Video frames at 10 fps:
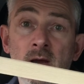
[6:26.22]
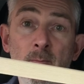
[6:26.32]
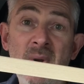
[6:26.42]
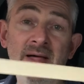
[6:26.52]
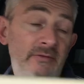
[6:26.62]

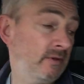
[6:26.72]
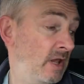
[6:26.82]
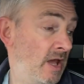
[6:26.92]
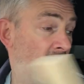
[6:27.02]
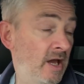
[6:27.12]
batten,
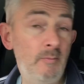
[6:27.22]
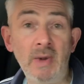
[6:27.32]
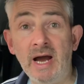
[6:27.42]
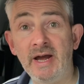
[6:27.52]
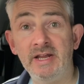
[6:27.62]
and
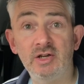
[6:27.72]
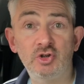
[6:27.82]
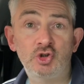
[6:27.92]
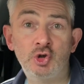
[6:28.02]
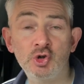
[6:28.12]
my
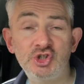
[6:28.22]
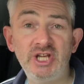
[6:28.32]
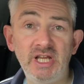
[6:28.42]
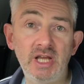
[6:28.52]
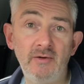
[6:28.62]

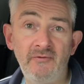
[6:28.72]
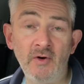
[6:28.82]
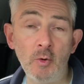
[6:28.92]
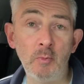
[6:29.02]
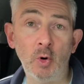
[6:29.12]
trusty
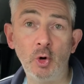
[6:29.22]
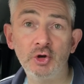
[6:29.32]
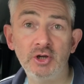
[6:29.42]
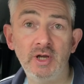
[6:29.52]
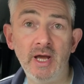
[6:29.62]
foam
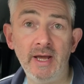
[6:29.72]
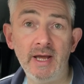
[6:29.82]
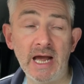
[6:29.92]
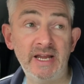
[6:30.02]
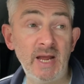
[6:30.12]
board,
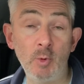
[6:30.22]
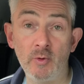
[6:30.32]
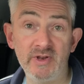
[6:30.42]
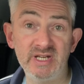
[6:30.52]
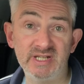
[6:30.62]
I came up
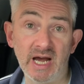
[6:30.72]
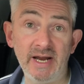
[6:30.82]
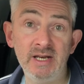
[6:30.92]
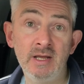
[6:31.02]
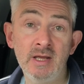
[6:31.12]
with a
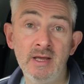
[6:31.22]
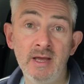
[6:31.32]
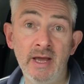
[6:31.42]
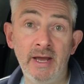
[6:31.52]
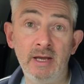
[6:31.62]
design.
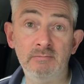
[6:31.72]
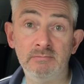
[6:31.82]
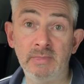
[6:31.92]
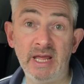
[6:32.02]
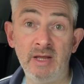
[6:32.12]

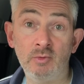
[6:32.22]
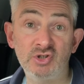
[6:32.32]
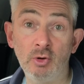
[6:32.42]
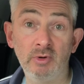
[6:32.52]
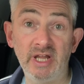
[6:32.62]
It was
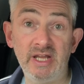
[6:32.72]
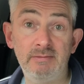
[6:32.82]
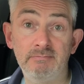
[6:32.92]
like